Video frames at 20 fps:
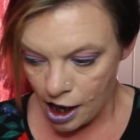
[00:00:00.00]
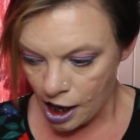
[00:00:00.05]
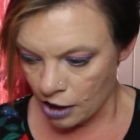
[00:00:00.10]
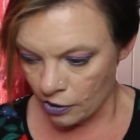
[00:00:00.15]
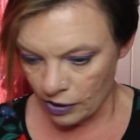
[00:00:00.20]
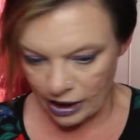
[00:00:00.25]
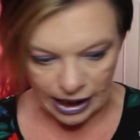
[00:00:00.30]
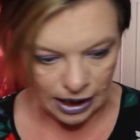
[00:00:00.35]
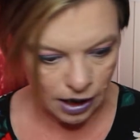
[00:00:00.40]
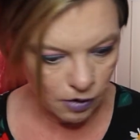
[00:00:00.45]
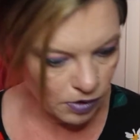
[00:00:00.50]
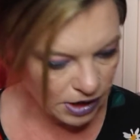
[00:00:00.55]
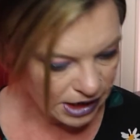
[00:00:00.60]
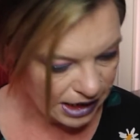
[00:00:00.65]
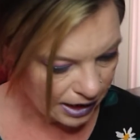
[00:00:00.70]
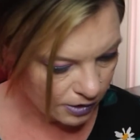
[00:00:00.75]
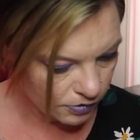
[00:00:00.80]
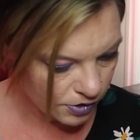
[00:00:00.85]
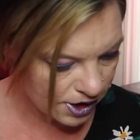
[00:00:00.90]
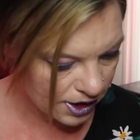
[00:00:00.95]
Okay, we're
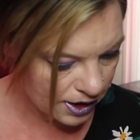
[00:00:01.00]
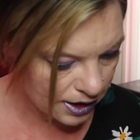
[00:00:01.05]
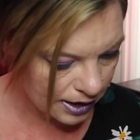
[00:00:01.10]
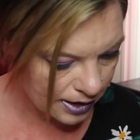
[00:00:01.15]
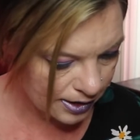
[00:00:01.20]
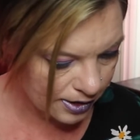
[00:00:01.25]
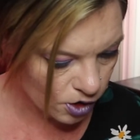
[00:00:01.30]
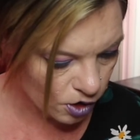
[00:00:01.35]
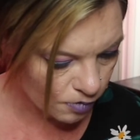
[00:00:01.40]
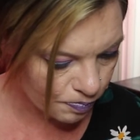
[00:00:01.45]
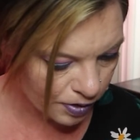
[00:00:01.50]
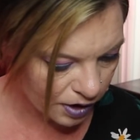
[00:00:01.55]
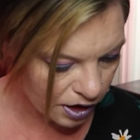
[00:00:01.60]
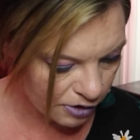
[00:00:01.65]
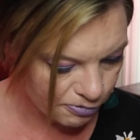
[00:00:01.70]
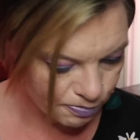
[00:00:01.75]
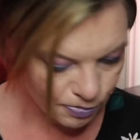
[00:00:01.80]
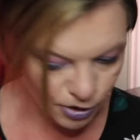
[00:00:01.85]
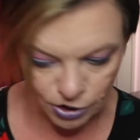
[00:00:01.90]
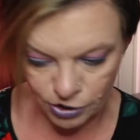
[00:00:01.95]
down to the last couple
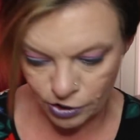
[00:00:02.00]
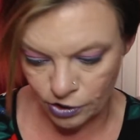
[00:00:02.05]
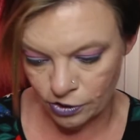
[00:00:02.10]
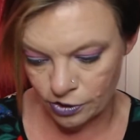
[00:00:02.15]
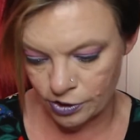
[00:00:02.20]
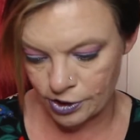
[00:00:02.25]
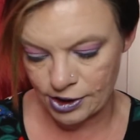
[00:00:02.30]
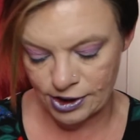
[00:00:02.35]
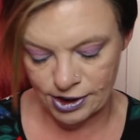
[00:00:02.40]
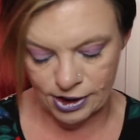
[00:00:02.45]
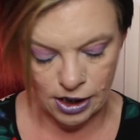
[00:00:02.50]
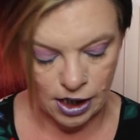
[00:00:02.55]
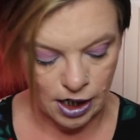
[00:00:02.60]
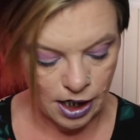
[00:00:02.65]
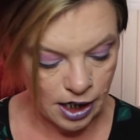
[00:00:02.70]
of products.